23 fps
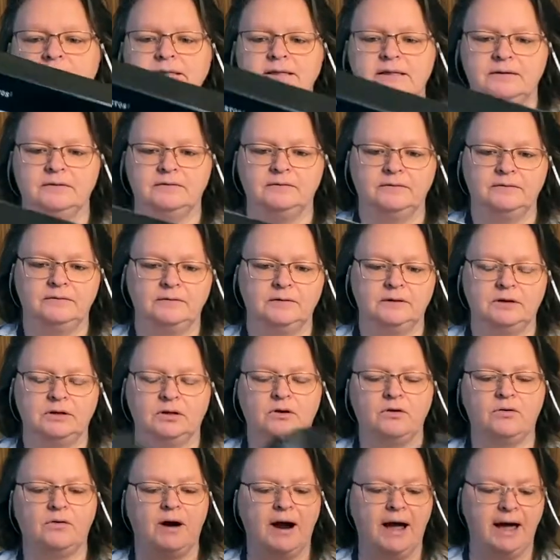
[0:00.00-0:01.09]
of little
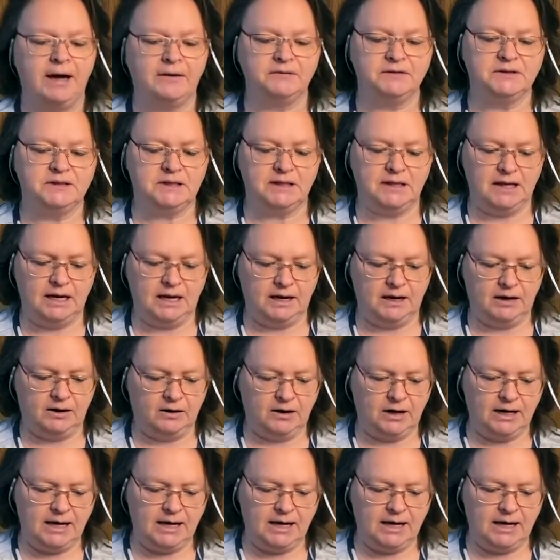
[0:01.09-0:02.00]
crafts in there.